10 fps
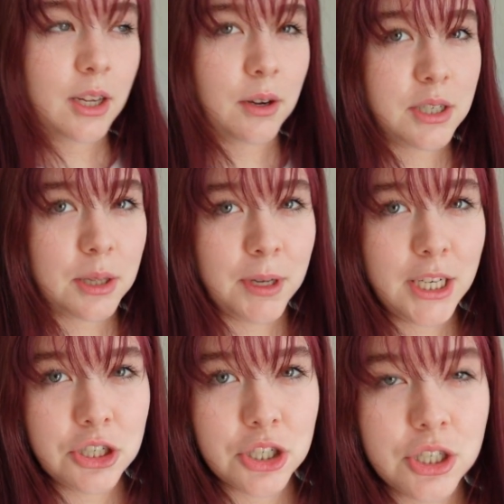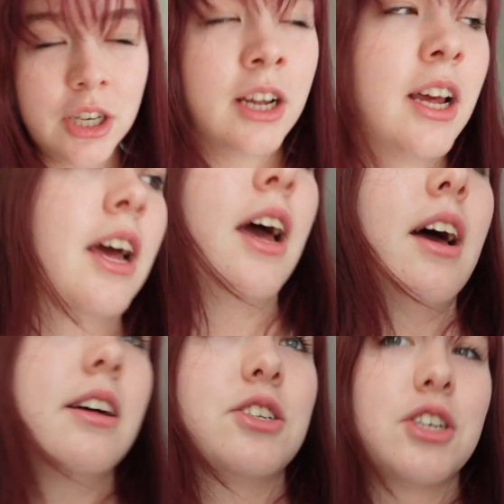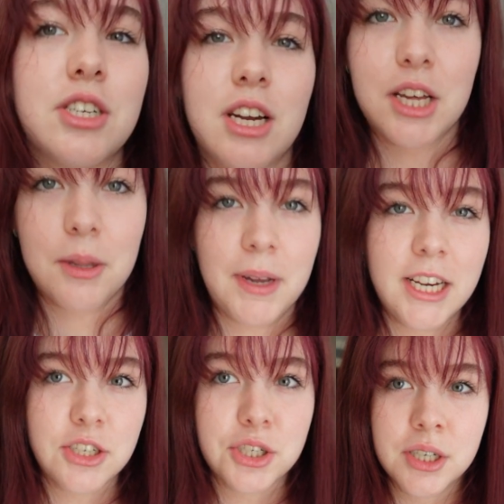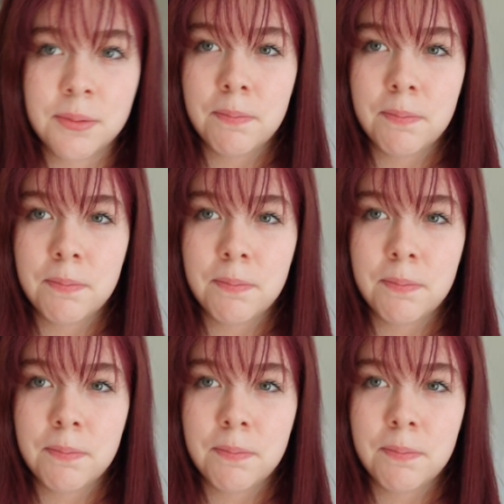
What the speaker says: Going to the beach? Just to look at the beach.